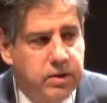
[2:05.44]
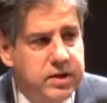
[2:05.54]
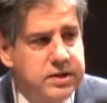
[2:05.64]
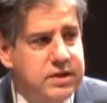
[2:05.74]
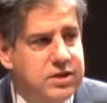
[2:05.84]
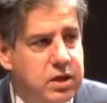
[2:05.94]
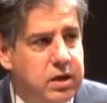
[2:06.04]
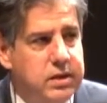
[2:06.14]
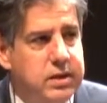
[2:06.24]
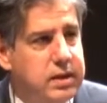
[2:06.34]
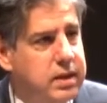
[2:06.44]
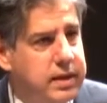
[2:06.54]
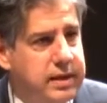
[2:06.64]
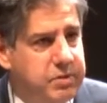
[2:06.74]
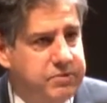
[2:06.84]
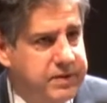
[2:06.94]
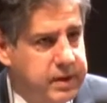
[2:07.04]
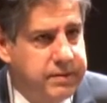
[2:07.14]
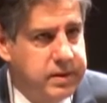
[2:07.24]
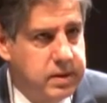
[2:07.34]
This is not a leap of
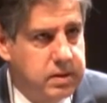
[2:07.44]
faith